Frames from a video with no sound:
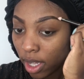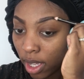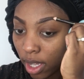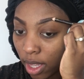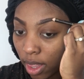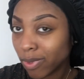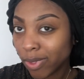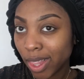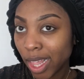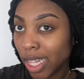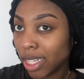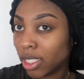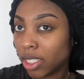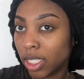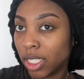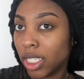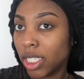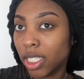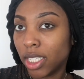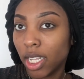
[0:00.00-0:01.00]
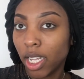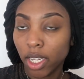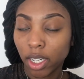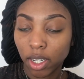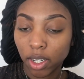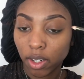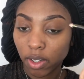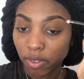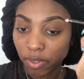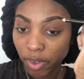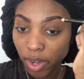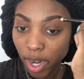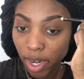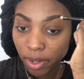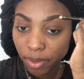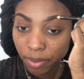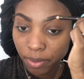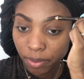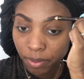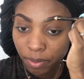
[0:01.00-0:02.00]
And that's just it, girlfriend.
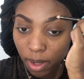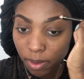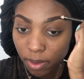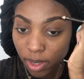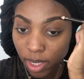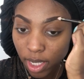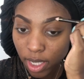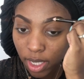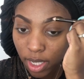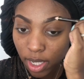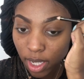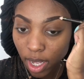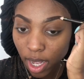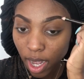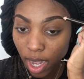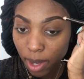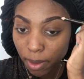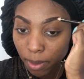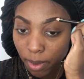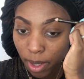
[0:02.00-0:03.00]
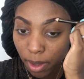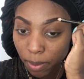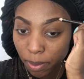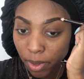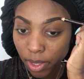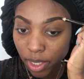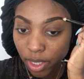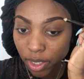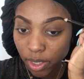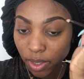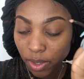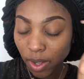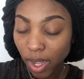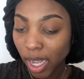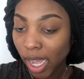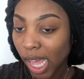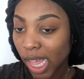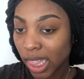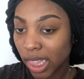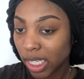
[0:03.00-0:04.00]
This is an eyebrow pencil. I
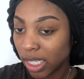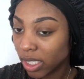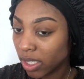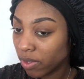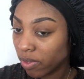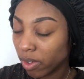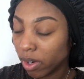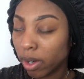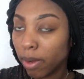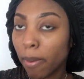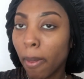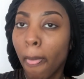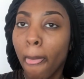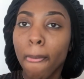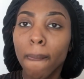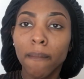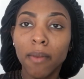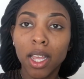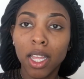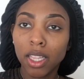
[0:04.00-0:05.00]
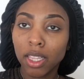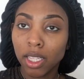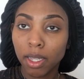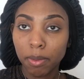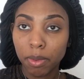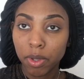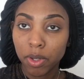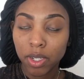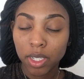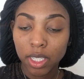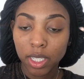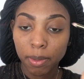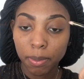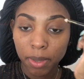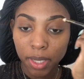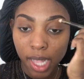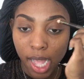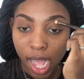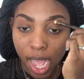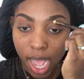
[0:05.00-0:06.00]
got this from the beauty
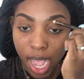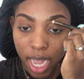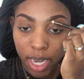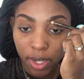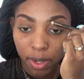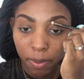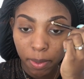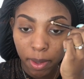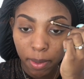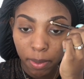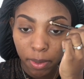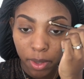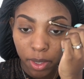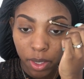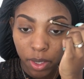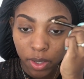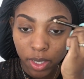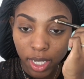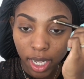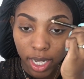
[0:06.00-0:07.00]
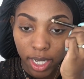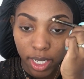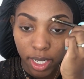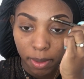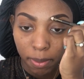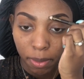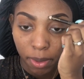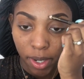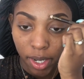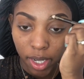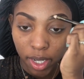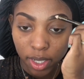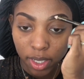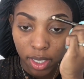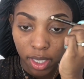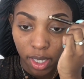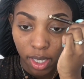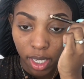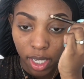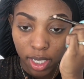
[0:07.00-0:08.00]
supply. I know people use like dip brows
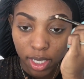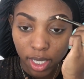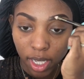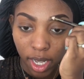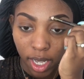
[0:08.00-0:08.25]
and things